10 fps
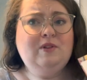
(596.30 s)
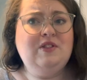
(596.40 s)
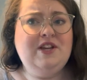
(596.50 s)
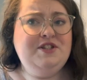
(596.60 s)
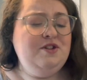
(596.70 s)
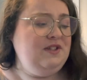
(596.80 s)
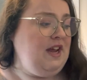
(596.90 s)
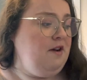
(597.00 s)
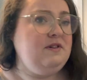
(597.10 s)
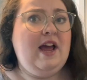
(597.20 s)
they do
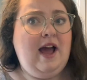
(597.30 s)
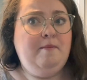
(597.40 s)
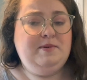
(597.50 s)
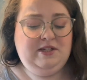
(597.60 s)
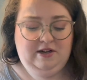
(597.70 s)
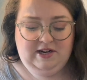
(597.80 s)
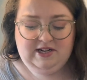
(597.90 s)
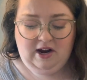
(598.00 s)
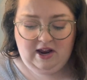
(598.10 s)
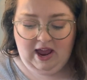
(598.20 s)
sound absolutely,
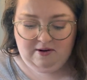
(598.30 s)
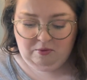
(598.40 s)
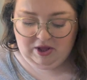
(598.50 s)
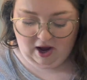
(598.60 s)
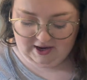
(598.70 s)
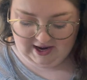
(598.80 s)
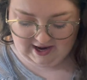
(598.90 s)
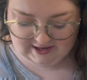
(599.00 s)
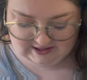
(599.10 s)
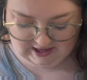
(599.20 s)
uh, eh, with
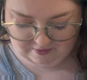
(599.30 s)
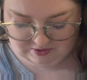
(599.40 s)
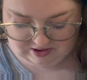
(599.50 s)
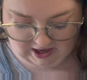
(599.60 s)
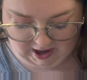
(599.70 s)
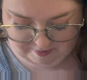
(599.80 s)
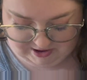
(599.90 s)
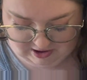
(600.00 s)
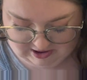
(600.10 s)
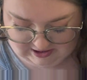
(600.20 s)
honey, that sounds
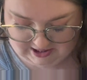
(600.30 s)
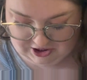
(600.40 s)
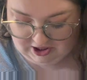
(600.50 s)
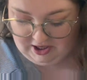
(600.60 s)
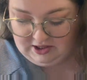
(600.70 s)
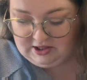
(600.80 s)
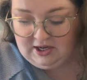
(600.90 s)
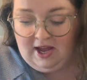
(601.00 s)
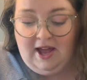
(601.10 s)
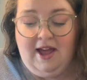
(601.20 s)
absolutely delicious.
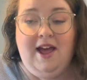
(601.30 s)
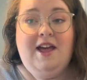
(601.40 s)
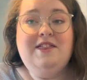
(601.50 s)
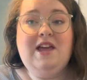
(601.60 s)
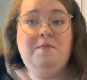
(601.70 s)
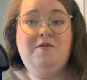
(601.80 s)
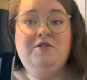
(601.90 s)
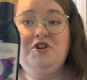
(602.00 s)
Then we've got a